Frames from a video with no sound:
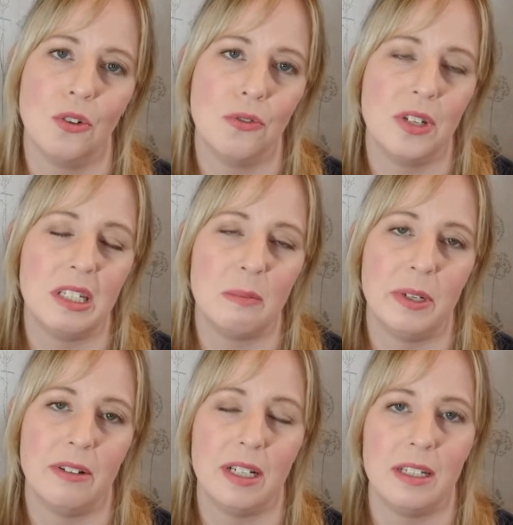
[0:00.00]
of these
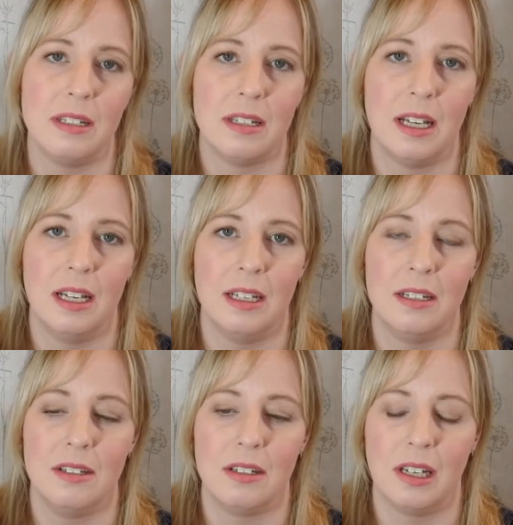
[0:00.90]
spirits
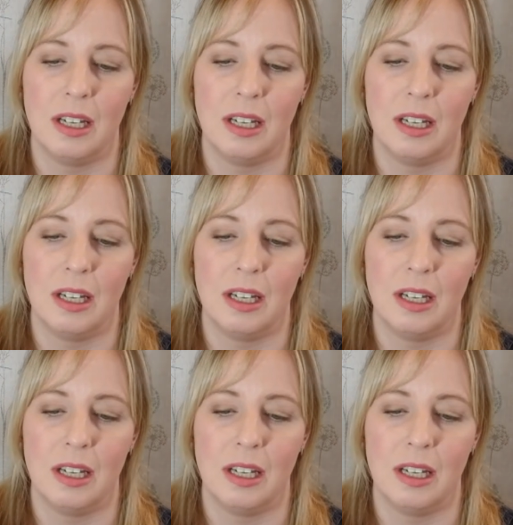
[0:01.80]
and